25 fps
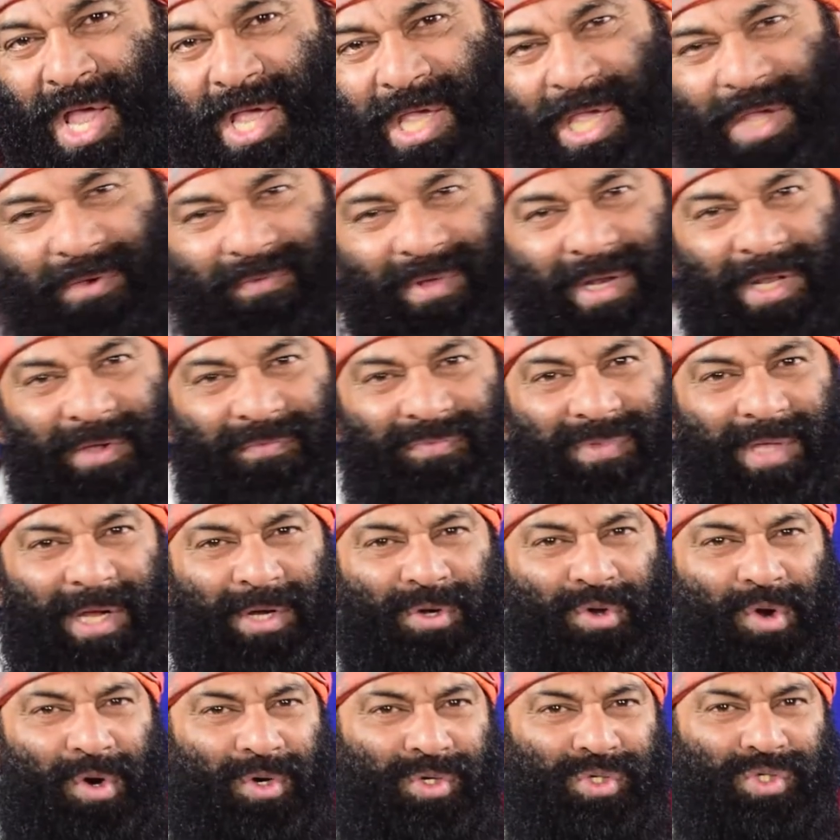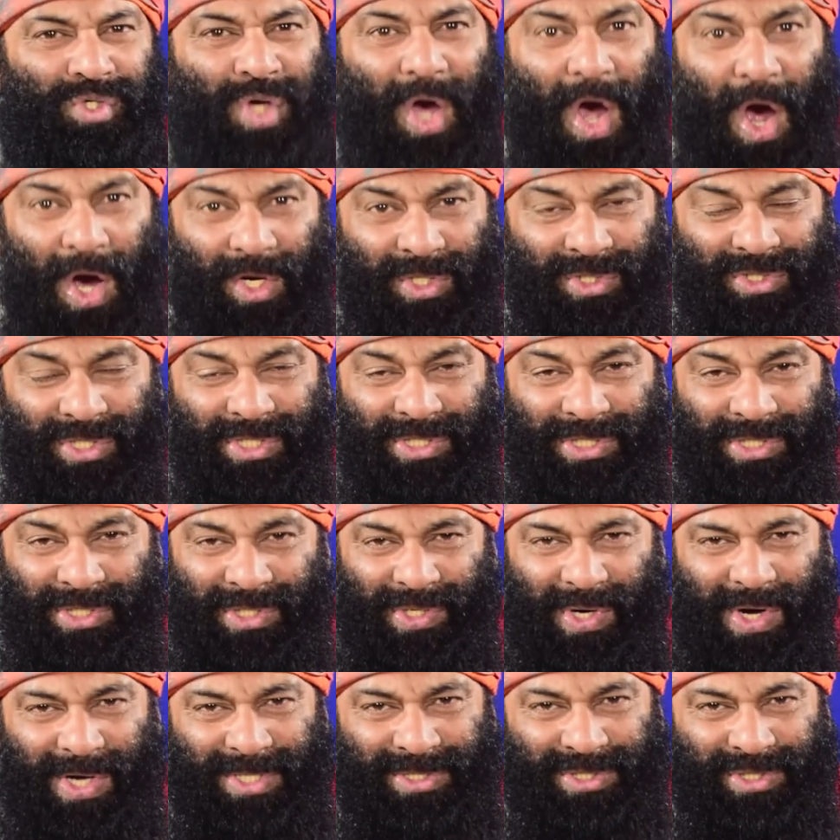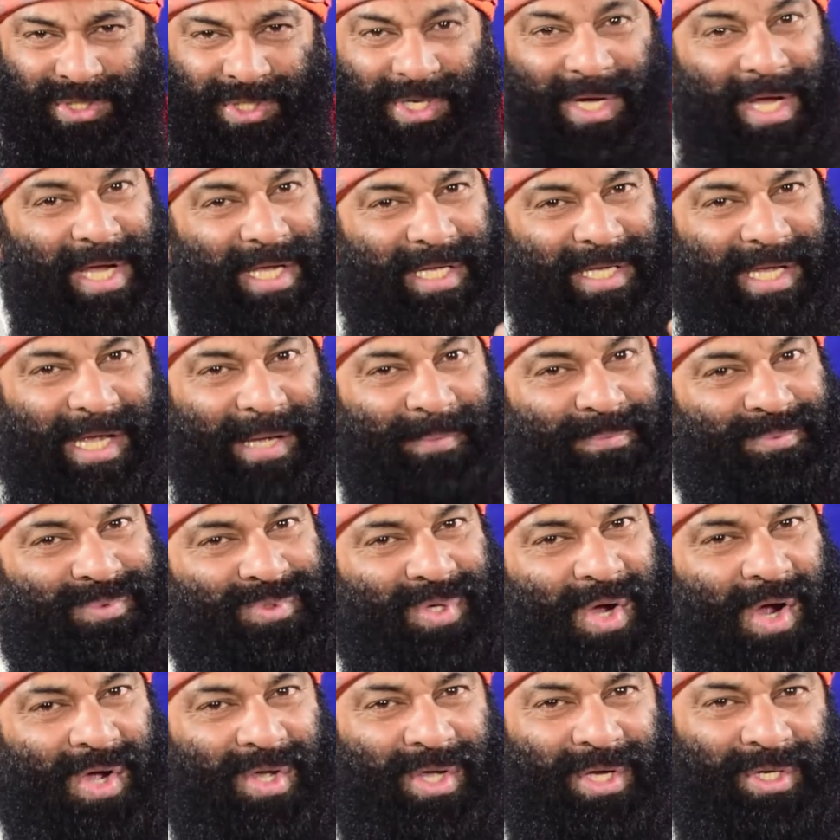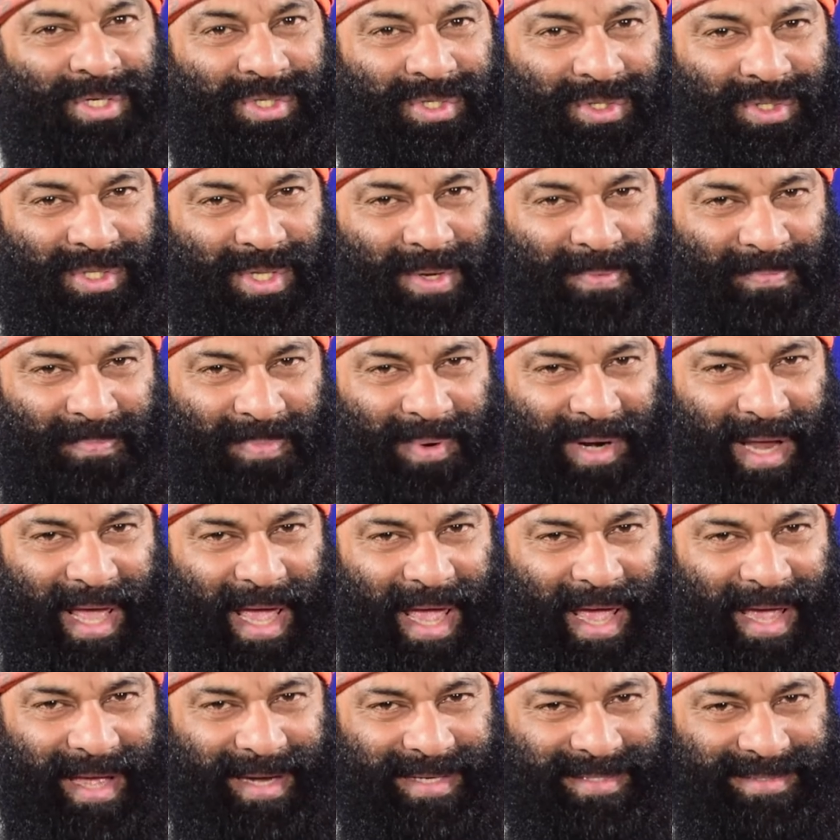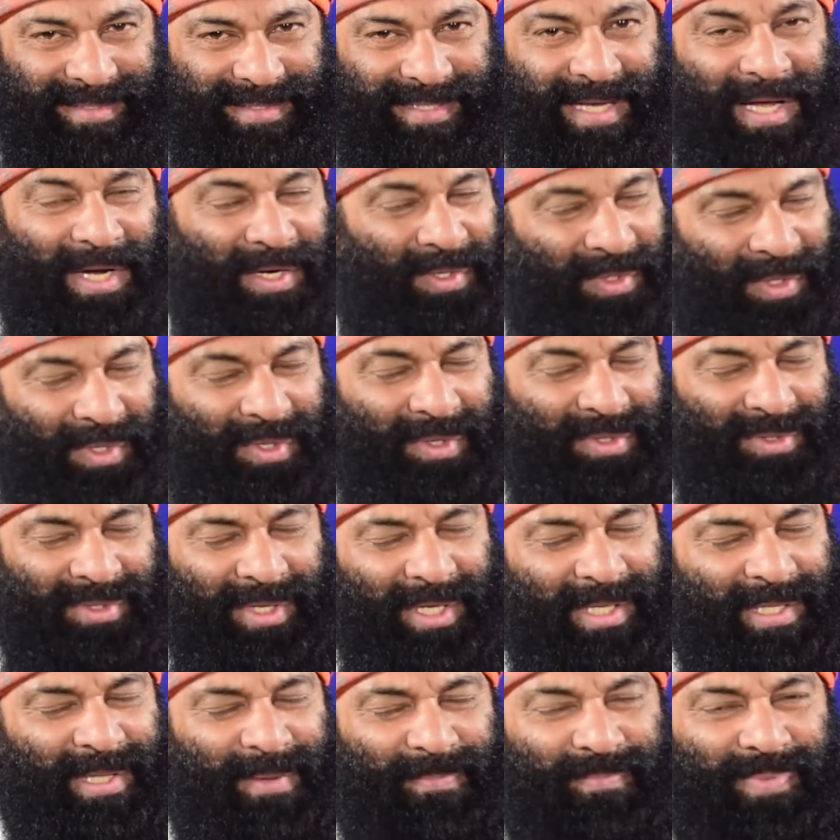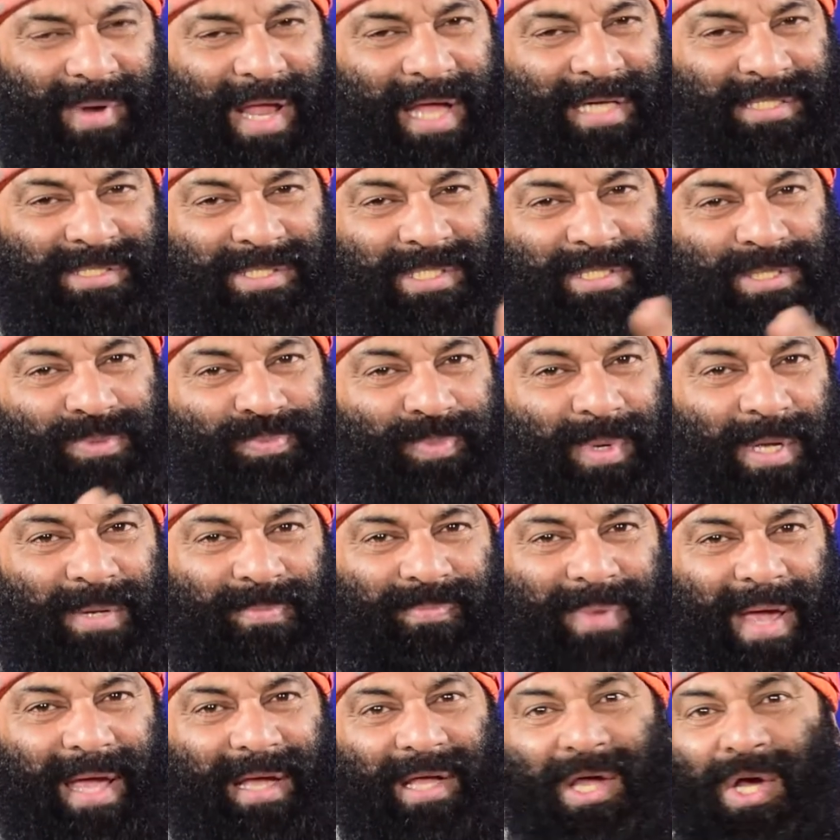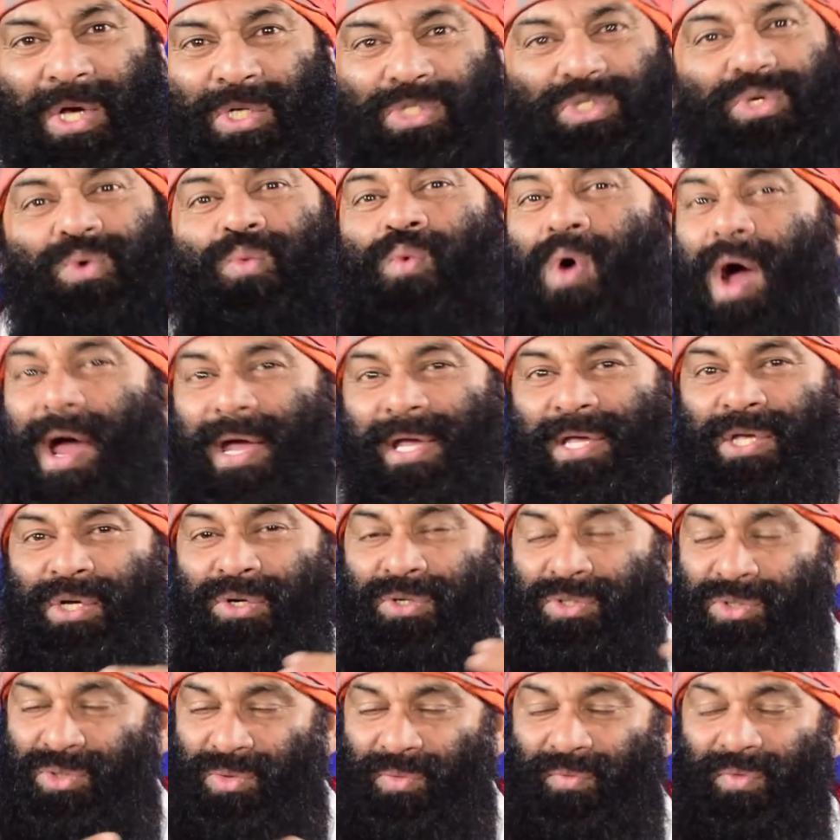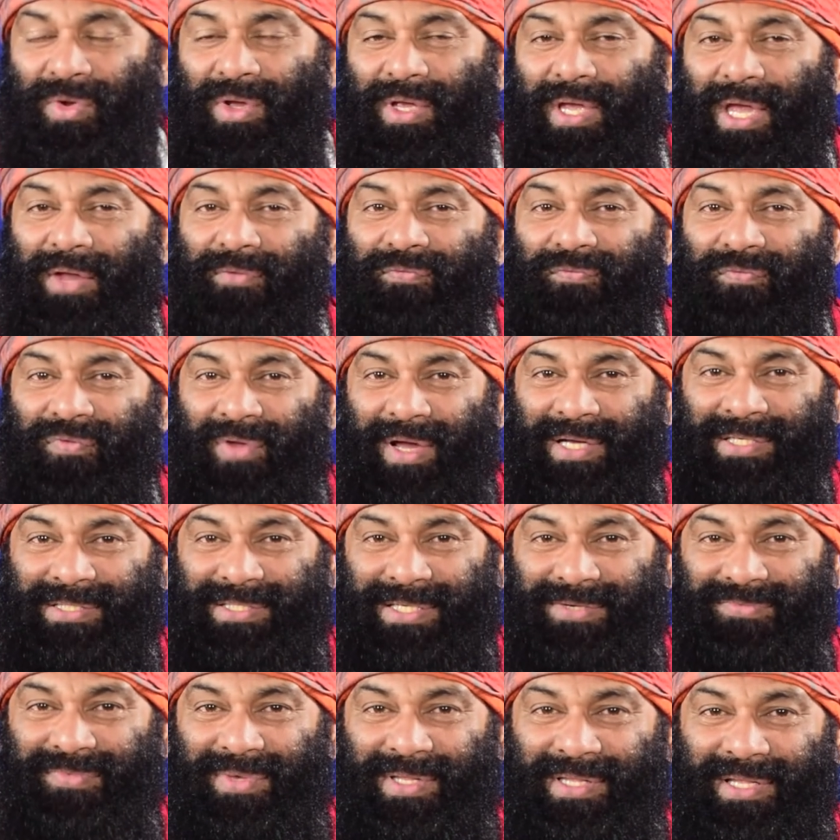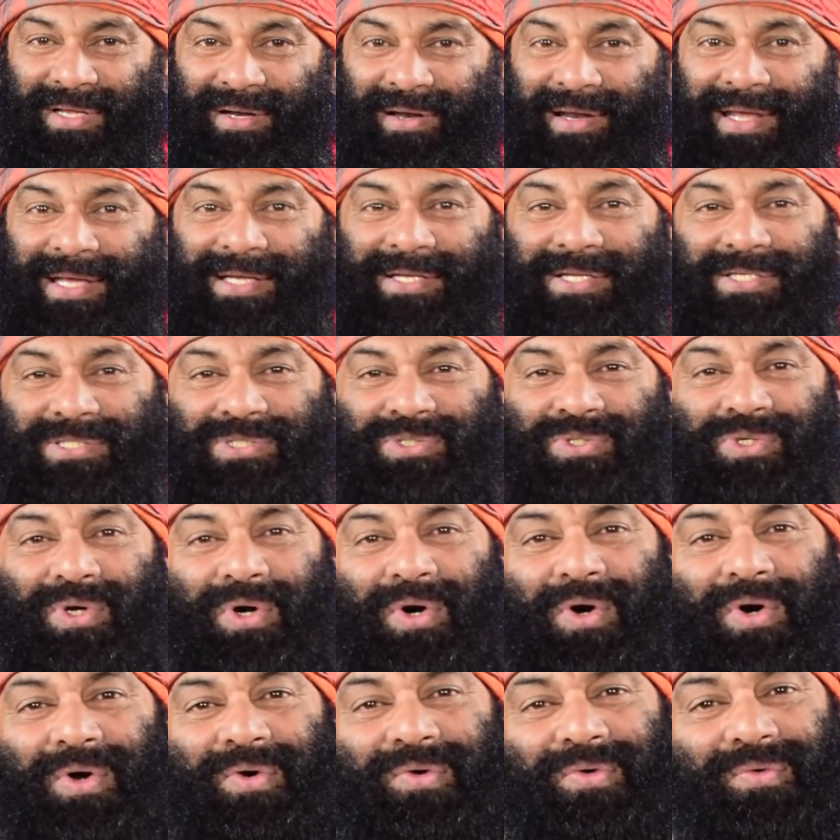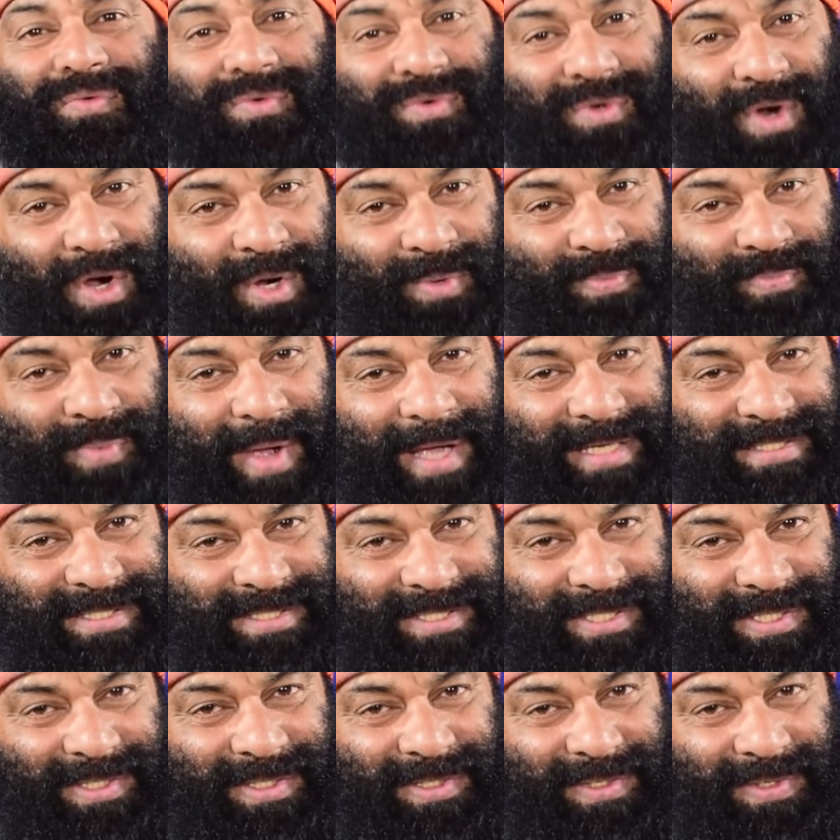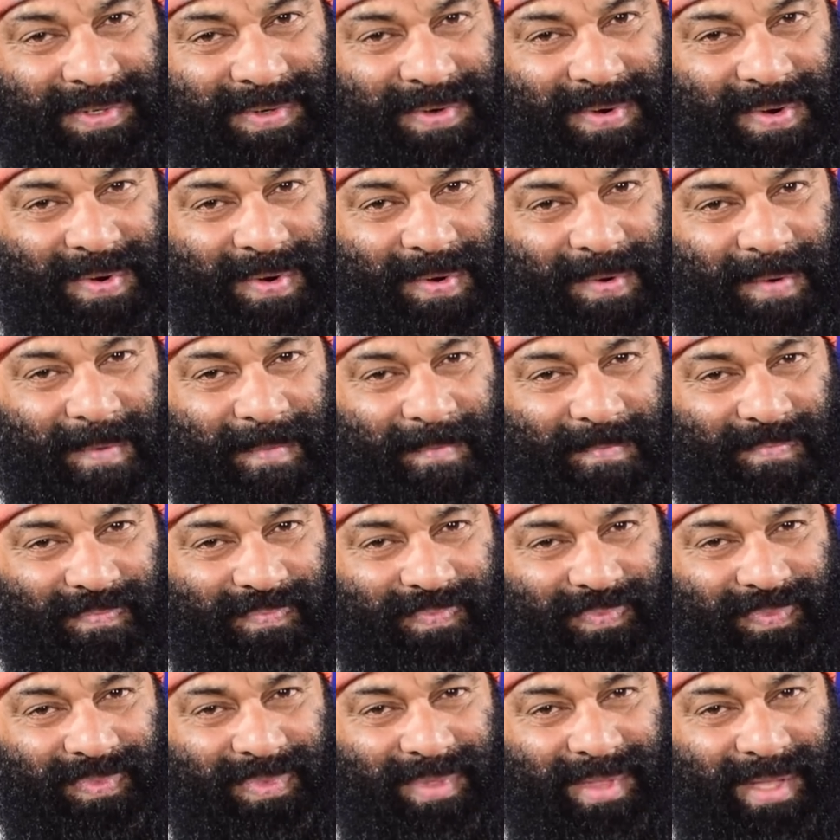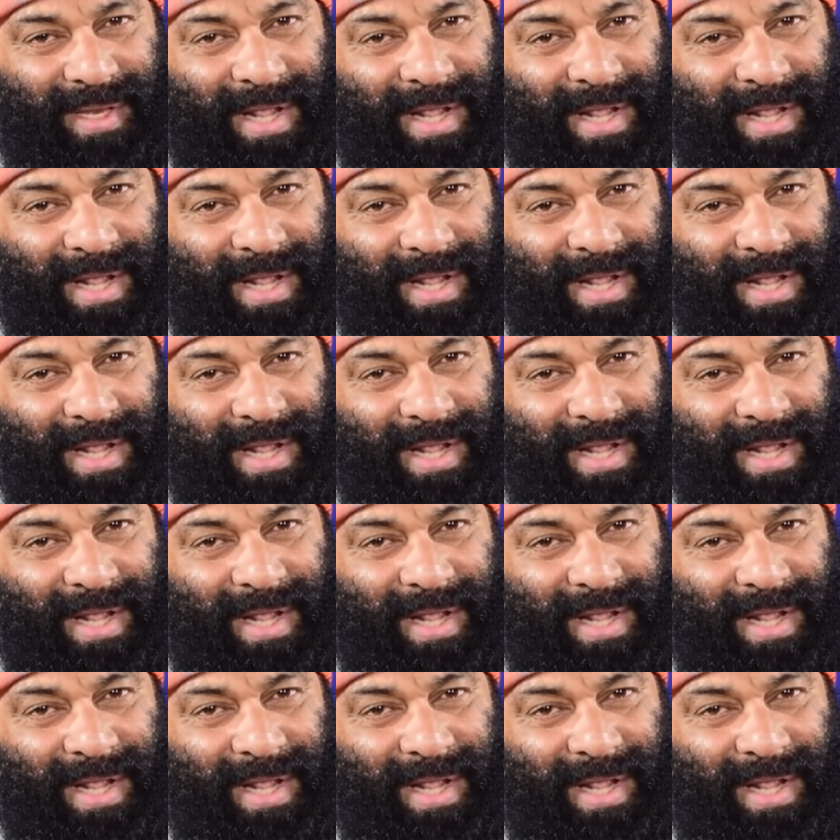Even if they don't talk to you also, keep talking to the plants. Do you think the plants will speak back? So why you get frightened when the relatives don't talk back to you?